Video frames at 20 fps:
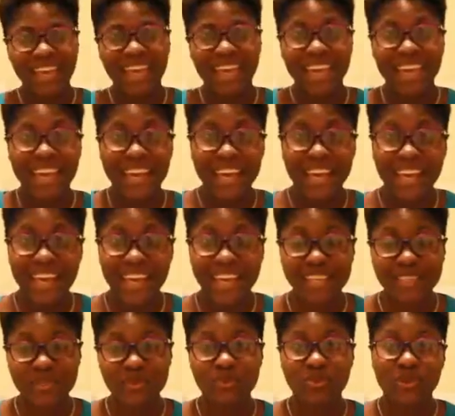Hey
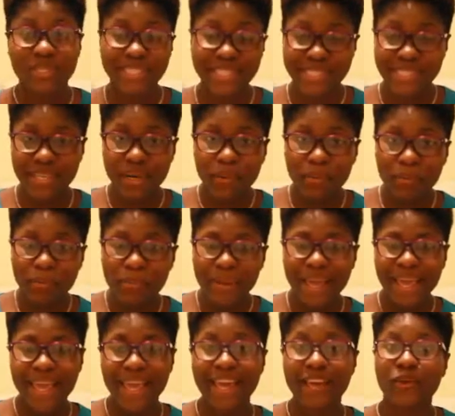guys, what's up?
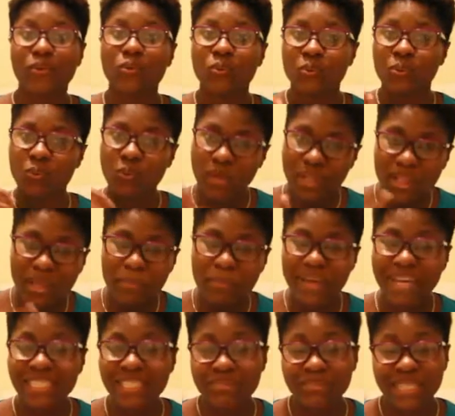And welcome
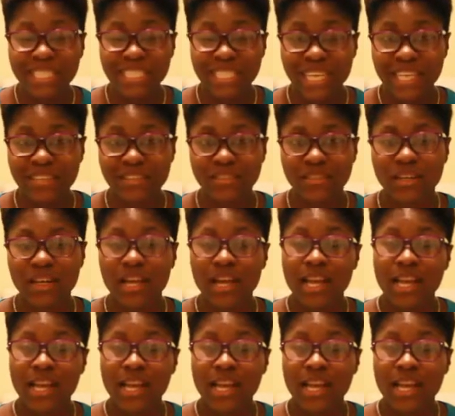back to my channel.